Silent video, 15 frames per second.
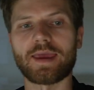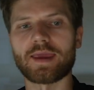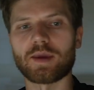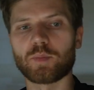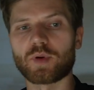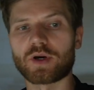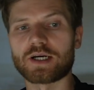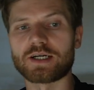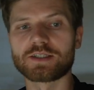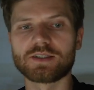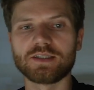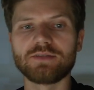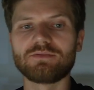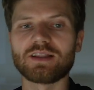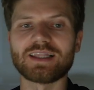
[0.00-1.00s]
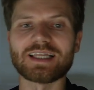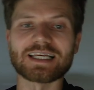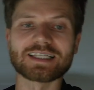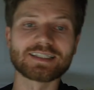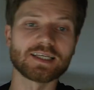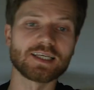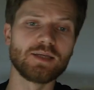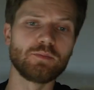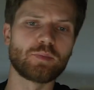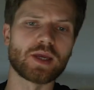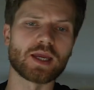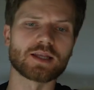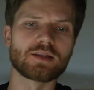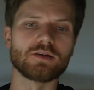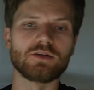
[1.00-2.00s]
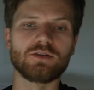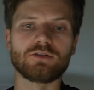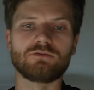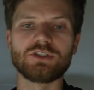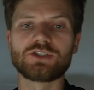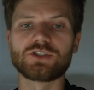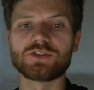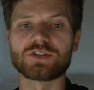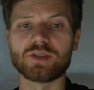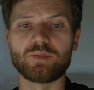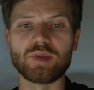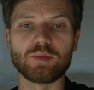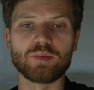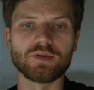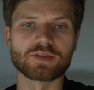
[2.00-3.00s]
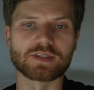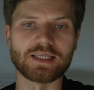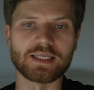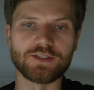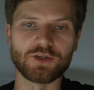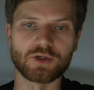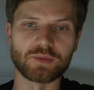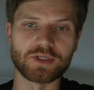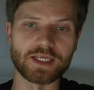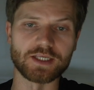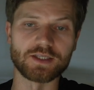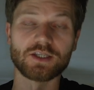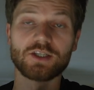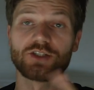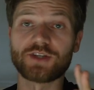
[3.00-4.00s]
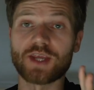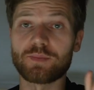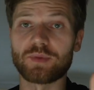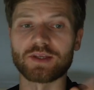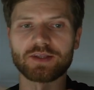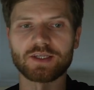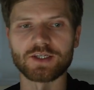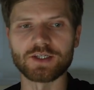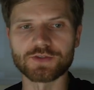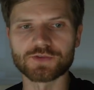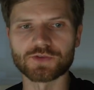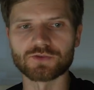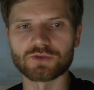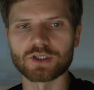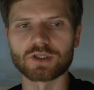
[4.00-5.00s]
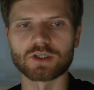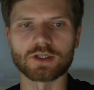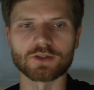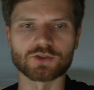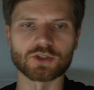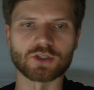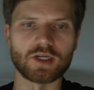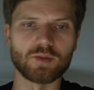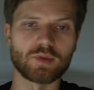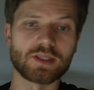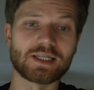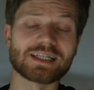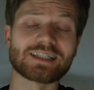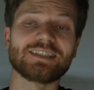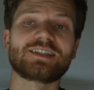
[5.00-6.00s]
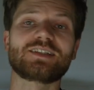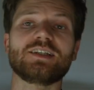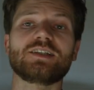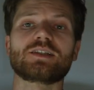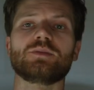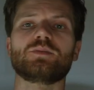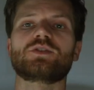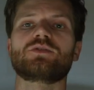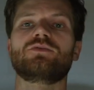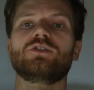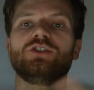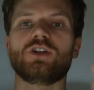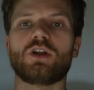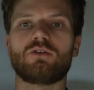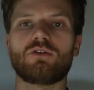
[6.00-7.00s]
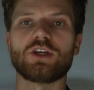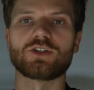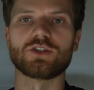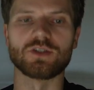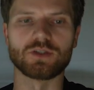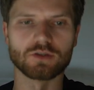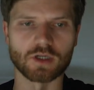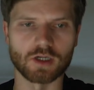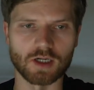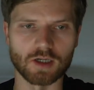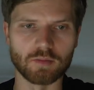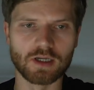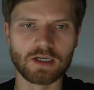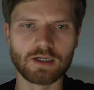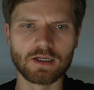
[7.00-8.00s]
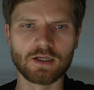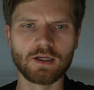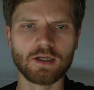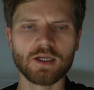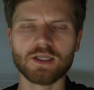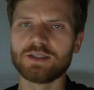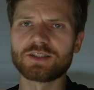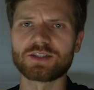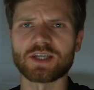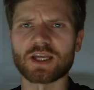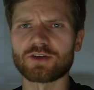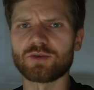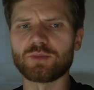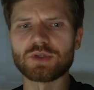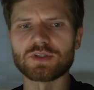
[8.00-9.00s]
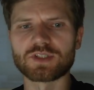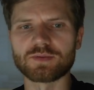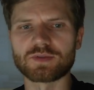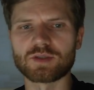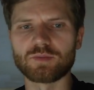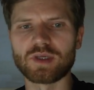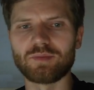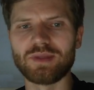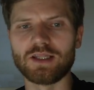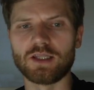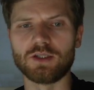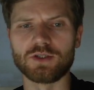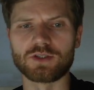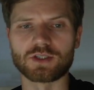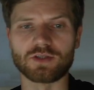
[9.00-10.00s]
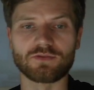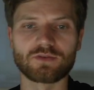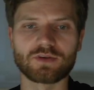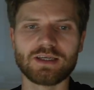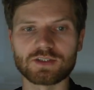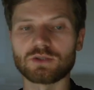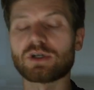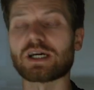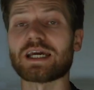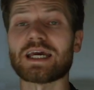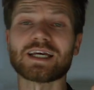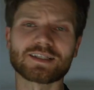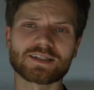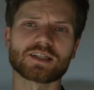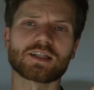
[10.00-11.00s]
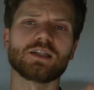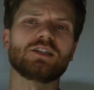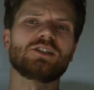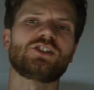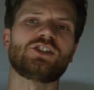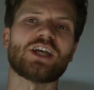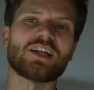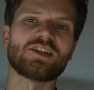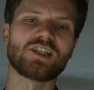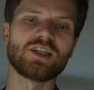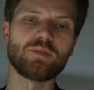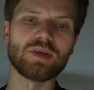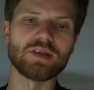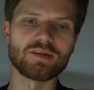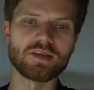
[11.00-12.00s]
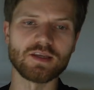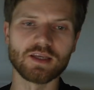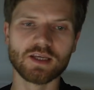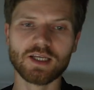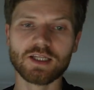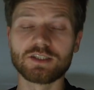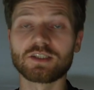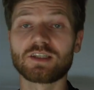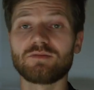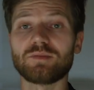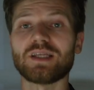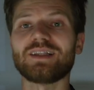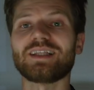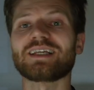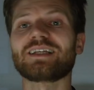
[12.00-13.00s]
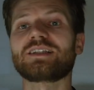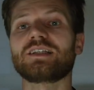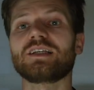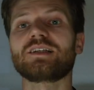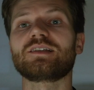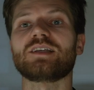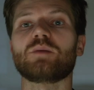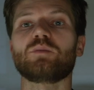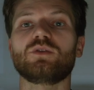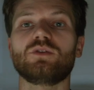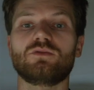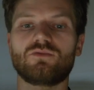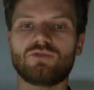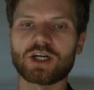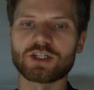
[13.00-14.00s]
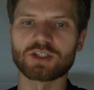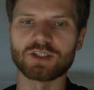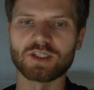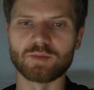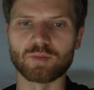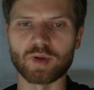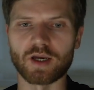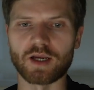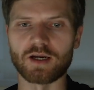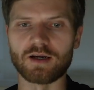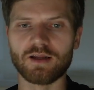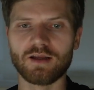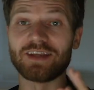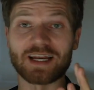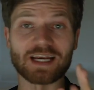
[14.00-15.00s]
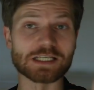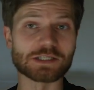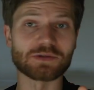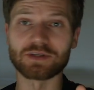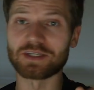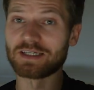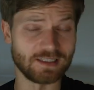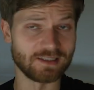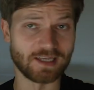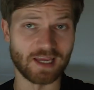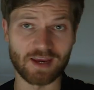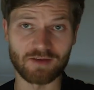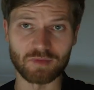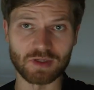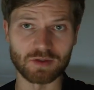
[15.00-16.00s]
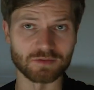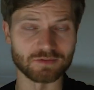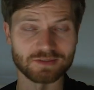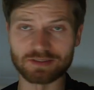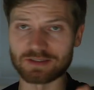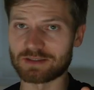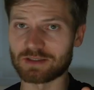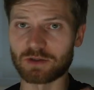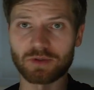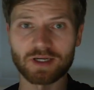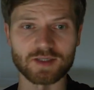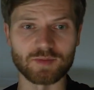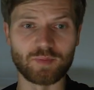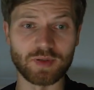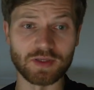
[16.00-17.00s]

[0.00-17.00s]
Empires leave a lasting impact on the regions and peoples they dominate, shaping their history, culture, and political systems for generations to come. This attribute seems to be a bit elusive, so I asked Chat GPT to give me a legacy example of Russian Empire. The answer it gave me is quite